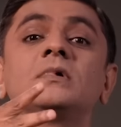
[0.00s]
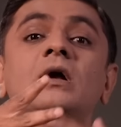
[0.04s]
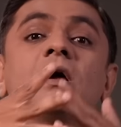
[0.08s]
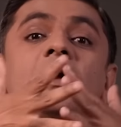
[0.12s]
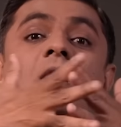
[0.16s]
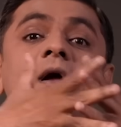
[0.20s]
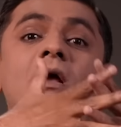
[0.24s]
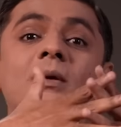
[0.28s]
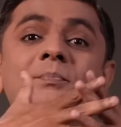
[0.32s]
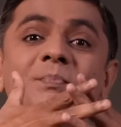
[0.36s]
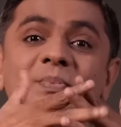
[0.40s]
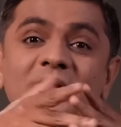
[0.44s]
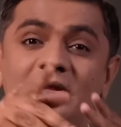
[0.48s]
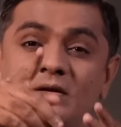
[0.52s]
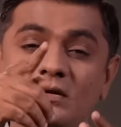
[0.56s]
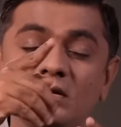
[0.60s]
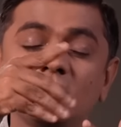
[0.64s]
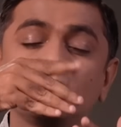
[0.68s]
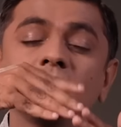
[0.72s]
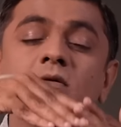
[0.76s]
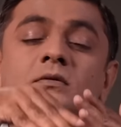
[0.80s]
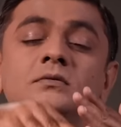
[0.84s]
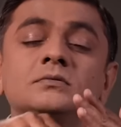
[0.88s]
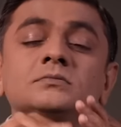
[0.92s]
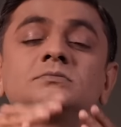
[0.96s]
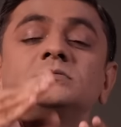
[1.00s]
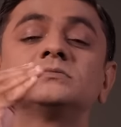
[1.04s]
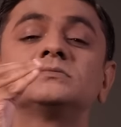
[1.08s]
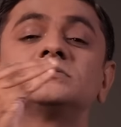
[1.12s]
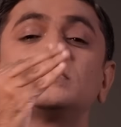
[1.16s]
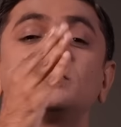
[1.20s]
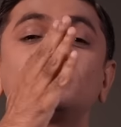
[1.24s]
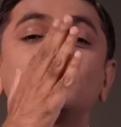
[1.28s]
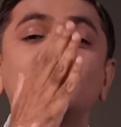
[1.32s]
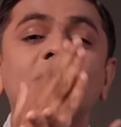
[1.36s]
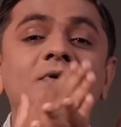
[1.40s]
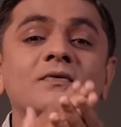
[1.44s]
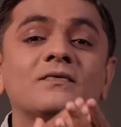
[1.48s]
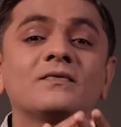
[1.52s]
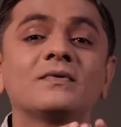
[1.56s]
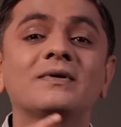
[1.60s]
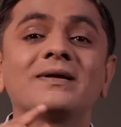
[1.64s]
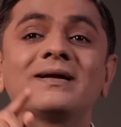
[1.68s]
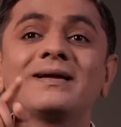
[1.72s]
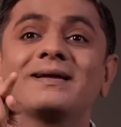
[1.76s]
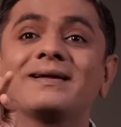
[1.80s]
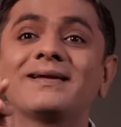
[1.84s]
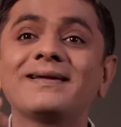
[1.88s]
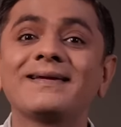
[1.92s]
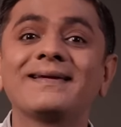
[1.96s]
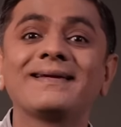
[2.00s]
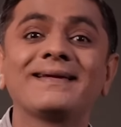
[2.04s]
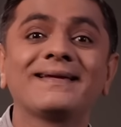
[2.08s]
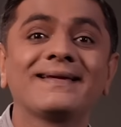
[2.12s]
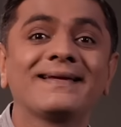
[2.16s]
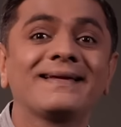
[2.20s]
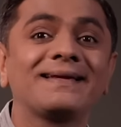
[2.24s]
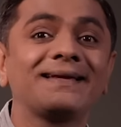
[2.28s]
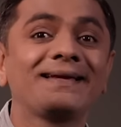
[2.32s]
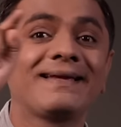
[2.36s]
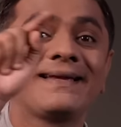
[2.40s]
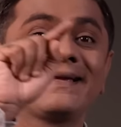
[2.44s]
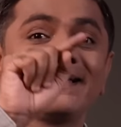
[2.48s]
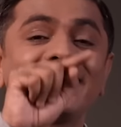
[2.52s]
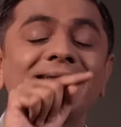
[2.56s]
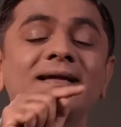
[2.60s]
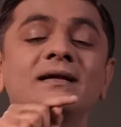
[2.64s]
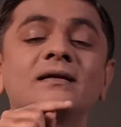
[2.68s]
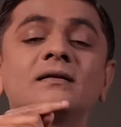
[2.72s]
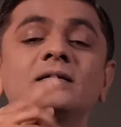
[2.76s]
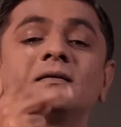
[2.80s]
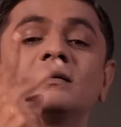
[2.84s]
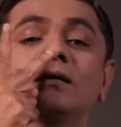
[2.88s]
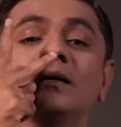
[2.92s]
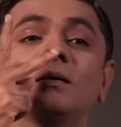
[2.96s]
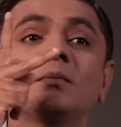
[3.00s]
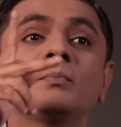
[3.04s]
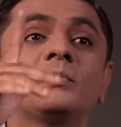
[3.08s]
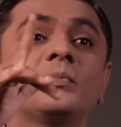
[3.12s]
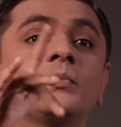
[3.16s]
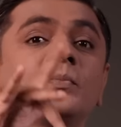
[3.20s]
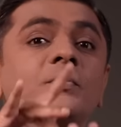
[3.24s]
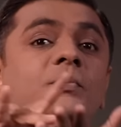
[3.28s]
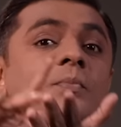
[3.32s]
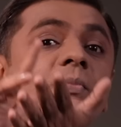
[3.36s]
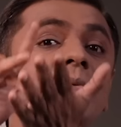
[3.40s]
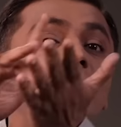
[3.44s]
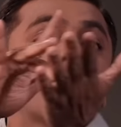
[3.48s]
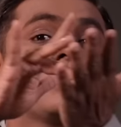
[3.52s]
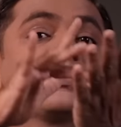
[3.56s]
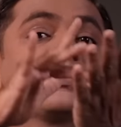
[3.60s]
Look at the names of these states in USA.